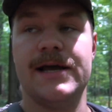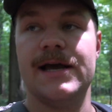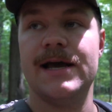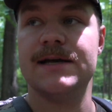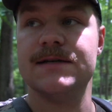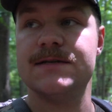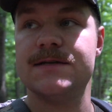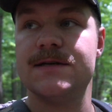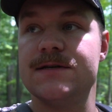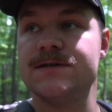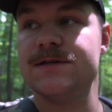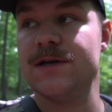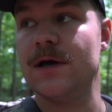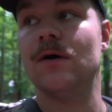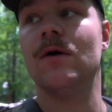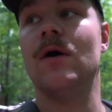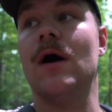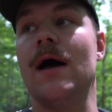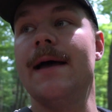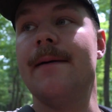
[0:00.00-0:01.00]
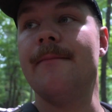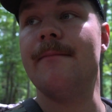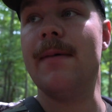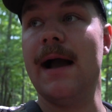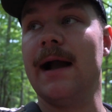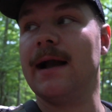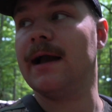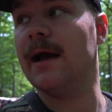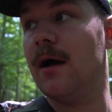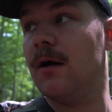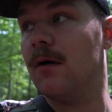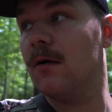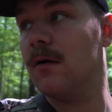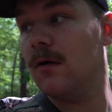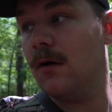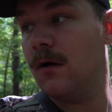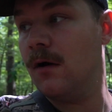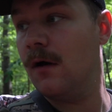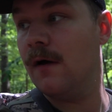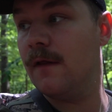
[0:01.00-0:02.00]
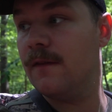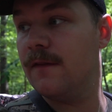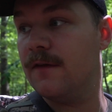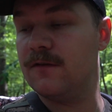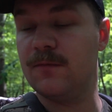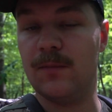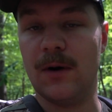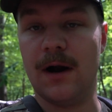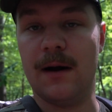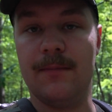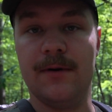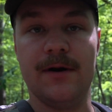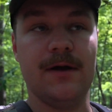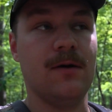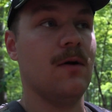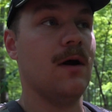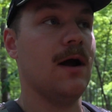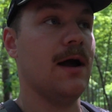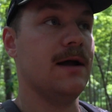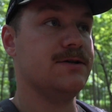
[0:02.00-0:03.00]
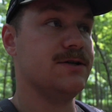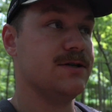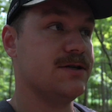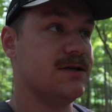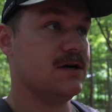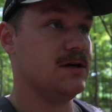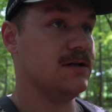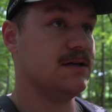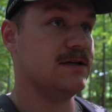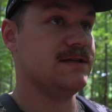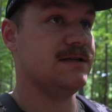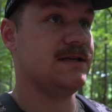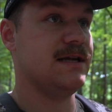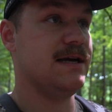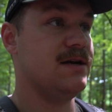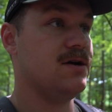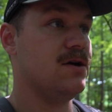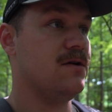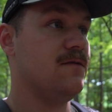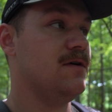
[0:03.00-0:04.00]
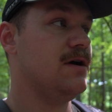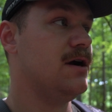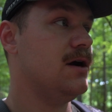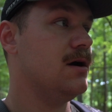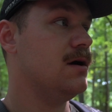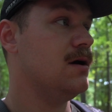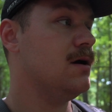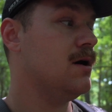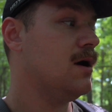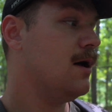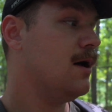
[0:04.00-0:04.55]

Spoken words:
guys, so I am back out on this property where I just hung this stand over here.